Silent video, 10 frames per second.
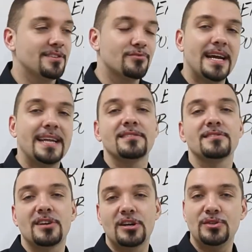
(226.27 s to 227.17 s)
The
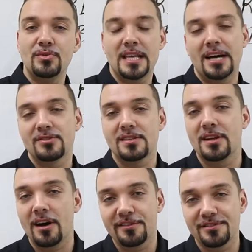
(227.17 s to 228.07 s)
rentals are
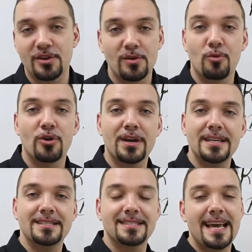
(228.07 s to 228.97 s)
$2,000. Your
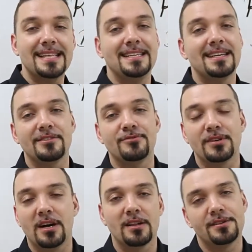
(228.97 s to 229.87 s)
mortgage is
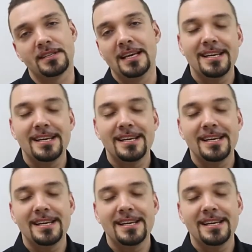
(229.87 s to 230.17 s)
$1,800.